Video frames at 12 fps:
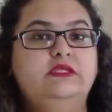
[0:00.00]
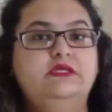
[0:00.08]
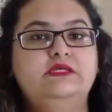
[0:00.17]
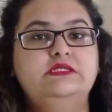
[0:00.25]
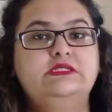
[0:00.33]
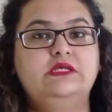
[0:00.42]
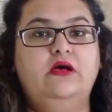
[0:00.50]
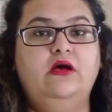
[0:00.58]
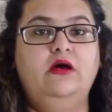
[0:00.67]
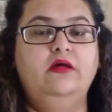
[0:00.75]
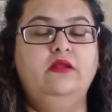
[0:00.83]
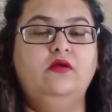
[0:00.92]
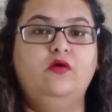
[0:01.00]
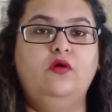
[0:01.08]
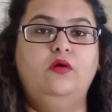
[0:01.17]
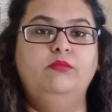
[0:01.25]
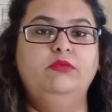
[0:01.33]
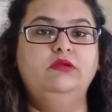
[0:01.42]
these are
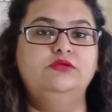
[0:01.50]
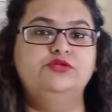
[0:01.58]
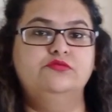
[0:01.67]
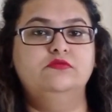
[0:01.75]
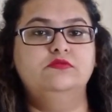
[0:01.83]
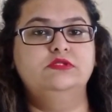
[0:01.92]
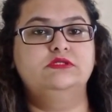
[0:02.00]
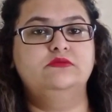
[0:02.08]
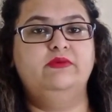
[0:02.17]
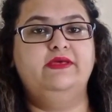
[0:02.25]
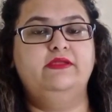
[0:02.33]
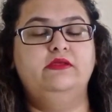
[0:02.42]
common tools